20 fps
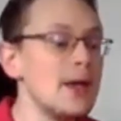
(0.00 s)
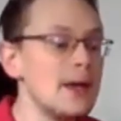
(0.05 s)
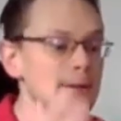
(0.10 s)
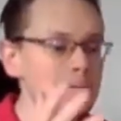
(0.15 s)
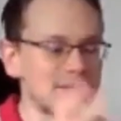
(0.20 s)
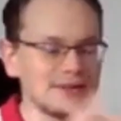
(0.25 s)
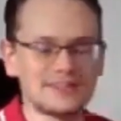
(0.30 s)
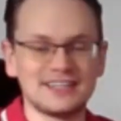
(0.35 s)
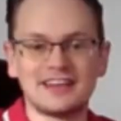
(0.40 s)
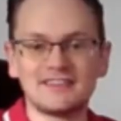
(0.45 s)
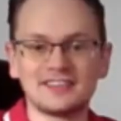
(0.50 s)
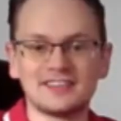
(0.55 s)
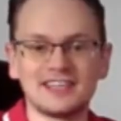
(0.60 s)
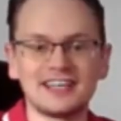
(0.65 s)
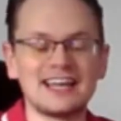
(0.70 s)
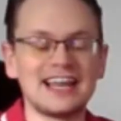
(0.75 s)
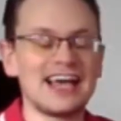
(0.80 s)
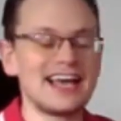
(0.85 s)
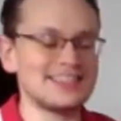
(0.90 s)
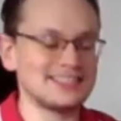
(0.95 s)
But
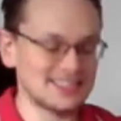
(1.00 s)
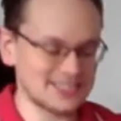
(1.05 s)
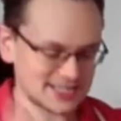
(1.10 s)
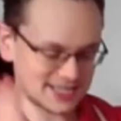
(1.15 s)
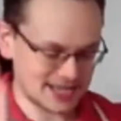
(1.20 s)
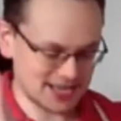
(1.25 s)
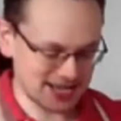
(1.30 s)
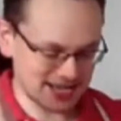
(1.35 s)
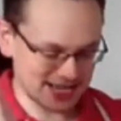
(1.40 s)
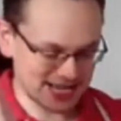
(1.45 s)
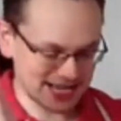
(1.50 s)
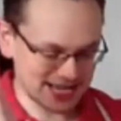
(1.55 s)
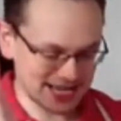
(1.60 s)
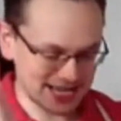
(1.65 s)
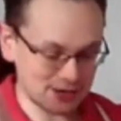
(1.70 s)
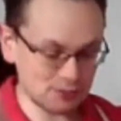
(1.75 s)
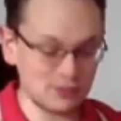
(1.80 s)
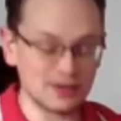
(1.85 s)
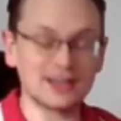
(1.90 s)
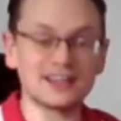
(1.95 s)
nevertheless,
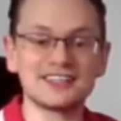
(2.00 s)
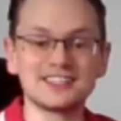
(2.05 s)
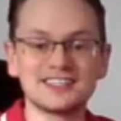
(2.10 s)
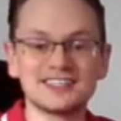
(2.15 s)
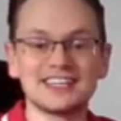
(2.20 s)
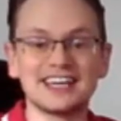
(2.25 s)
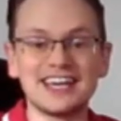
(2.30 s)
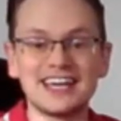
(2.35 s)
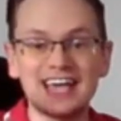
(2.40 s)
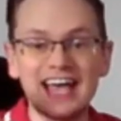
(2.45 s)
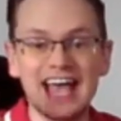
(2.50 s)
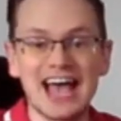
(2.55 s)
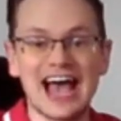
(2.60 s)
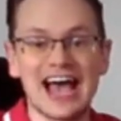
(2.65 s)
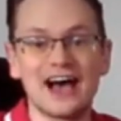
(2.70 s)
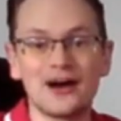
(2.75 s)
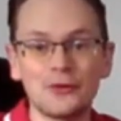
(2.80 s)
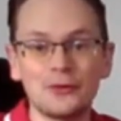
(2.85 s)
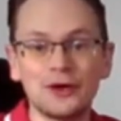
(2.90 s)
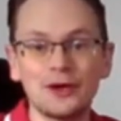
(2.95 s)
we're going to see
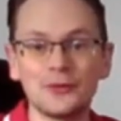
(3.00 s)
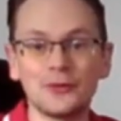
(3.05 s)
how it